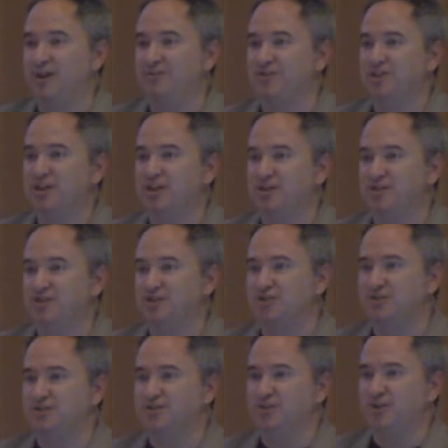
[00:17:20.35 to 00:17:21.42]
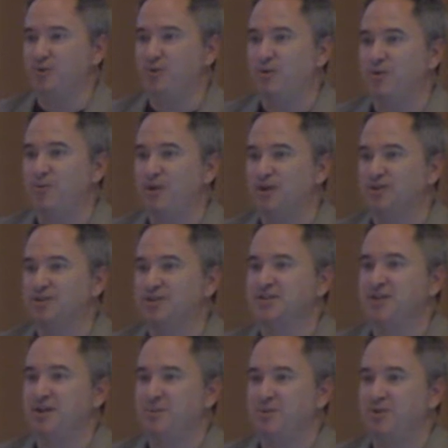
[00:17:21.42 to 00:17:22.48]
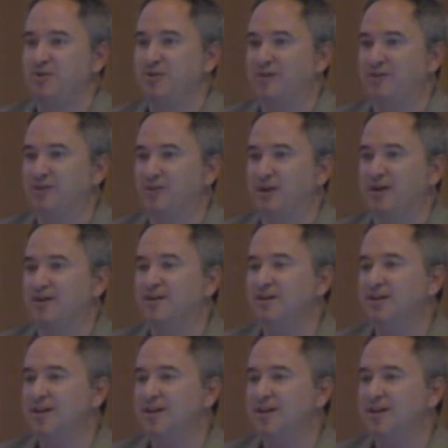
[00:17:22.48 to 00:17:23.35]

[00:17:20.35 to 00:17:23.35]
We have to change, Roy Barnes and Sonny Perdue everywhere.